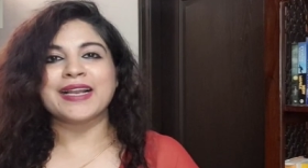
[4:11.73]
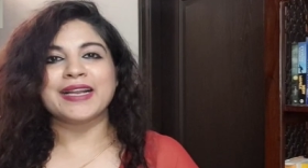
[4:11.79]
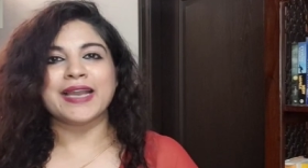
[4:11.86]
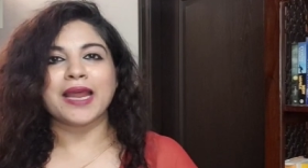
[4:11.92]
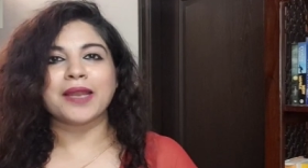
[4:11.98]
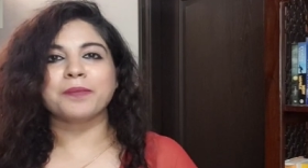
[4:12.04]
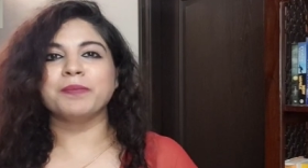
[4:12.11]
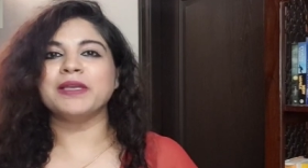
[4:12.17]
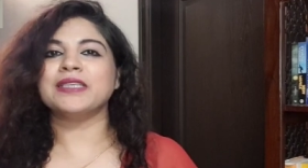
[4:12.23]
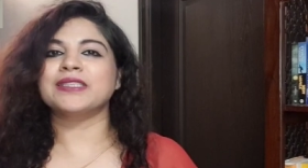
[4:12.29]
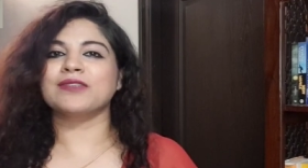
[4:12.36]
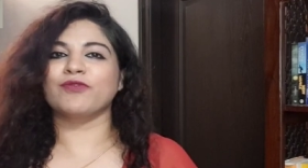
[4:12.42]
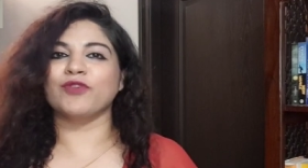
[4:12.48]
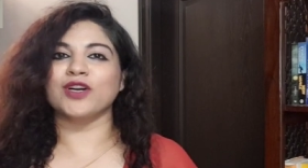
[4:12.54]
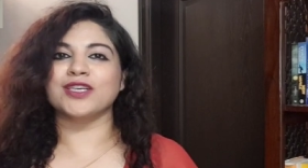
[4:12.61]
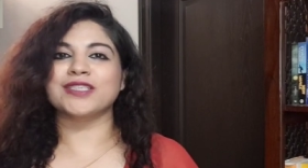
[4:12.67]
let me
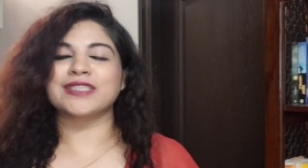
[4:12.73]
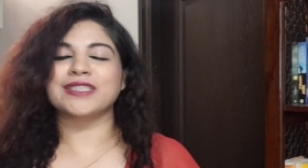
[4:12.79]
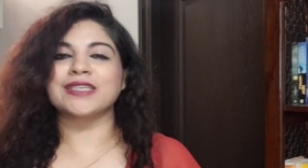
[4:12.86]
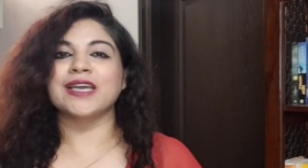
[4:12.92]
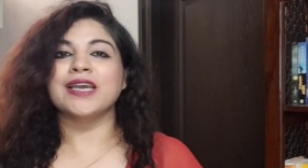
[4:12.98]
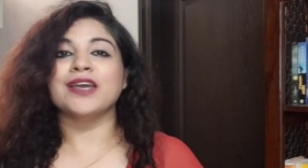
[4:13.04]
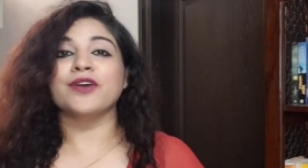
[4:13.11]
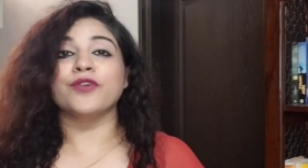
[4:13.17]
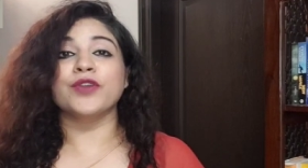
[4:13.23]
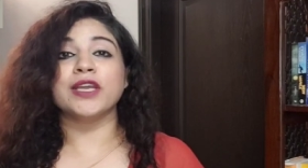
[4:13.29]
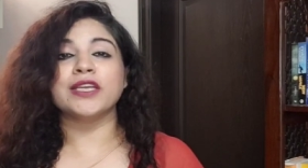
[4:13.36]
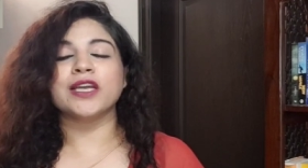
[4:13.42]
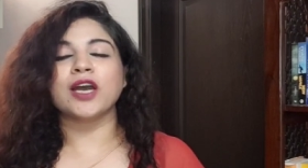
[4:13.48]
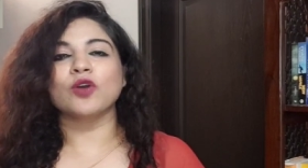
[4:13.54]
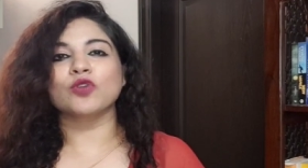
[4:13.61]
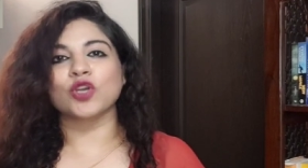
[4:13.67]
first read
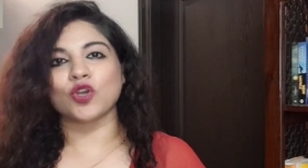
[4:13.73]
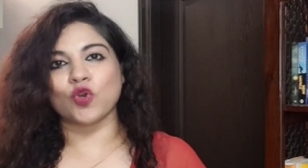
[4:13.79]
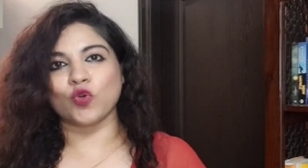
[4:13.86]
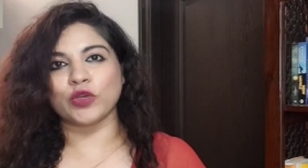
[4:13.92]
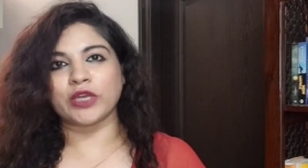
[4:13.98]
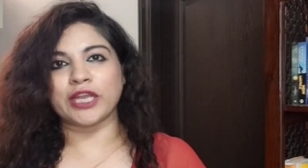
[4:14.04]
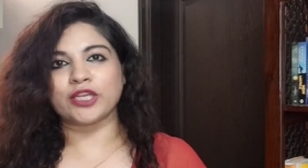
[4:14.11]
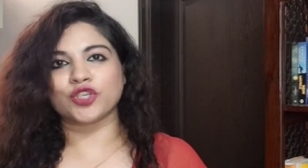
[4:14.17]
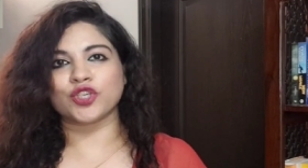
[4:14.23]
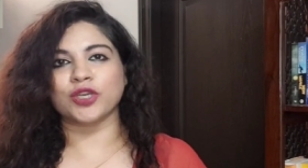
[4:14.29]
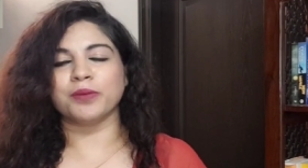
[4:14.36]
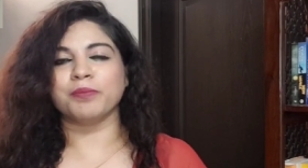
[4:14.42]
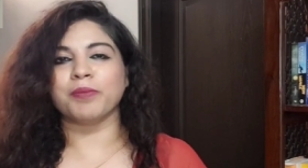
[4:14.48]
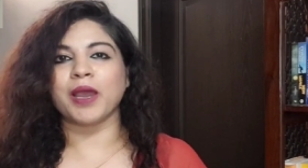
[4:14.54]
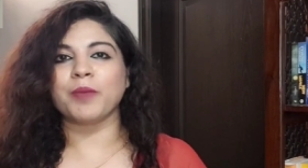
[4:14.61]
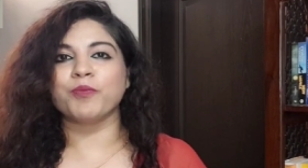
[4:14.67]
out a
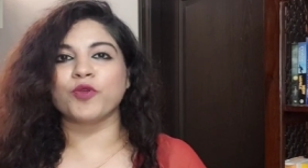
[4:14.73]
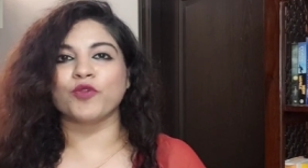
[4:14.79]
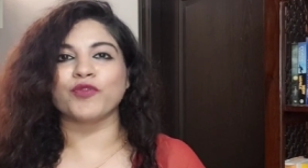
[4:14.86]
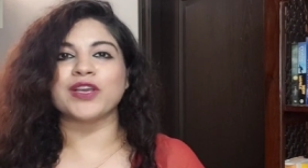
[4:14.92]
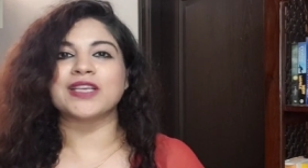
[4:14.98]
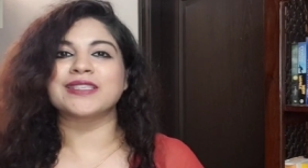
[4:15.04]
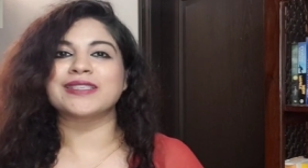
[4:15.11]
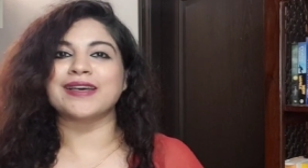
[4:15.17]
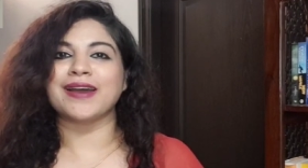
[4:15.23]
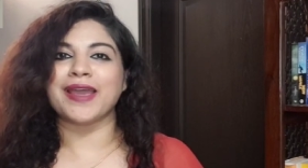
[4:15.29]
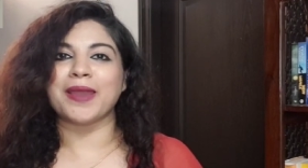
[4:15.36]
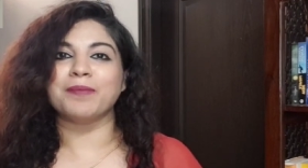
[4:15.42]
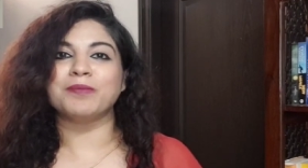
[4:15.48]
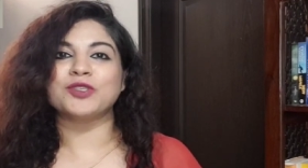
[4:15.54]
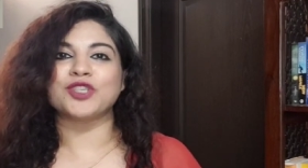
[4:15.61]
quotation by Professor M.